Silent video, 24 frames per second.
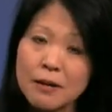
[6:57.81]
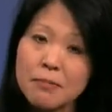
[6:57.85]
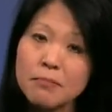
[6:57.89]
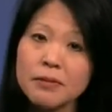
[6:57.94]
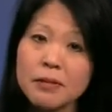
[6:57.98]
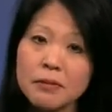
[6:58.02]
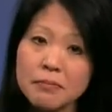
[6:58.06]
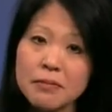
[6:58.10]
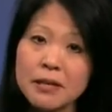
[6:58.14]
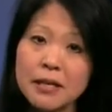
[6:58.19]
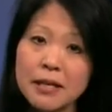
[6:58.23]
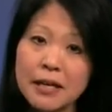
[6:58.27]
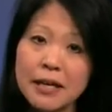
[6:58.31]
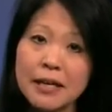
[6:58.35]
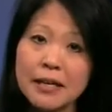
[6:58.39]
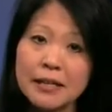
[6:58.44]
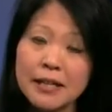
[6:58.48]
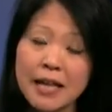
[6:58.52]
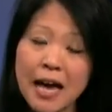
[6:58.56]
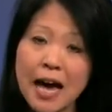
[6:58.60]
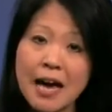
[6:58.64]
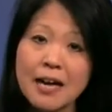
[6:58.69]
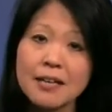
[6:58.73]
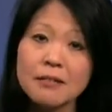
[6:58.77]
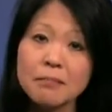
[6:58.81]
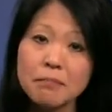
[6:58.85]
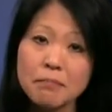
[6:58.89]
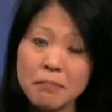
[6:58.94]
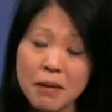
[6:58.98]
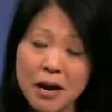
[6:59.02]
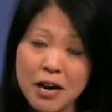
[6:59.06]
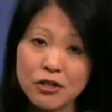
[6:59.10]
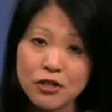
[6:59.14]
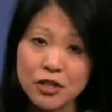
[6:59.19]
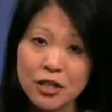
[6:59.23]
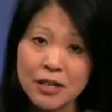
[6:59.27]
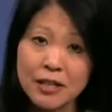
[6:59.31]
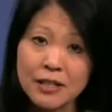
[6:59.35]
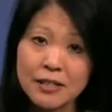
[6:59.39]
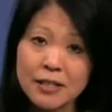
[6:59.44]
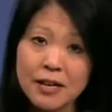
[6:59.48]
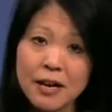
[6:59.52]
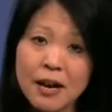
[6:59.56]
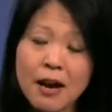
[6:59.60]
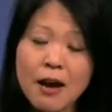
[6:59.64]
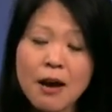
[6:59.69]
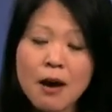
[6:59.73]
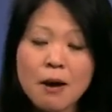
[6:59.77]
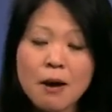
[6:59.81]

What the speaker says: implementing that budget.